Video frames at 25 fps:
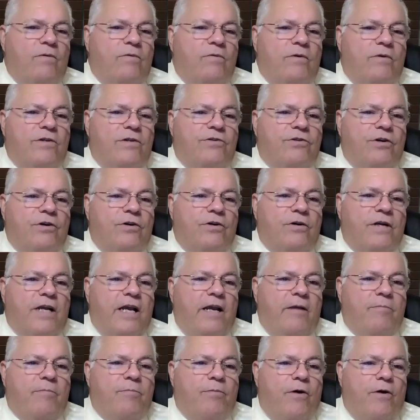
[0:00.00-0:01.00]
well, we sure
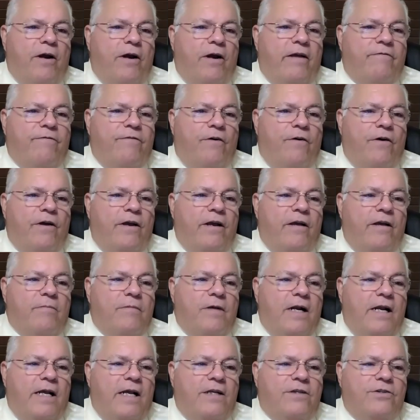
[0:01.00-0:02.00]
keep praying for you.
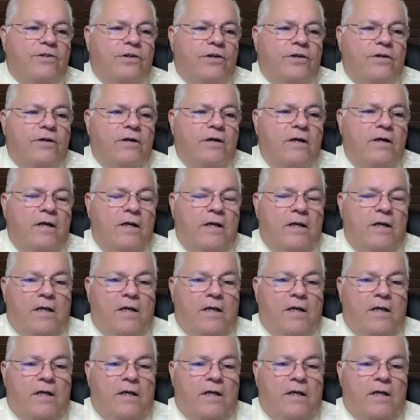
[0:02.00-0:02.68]
I'm glad you're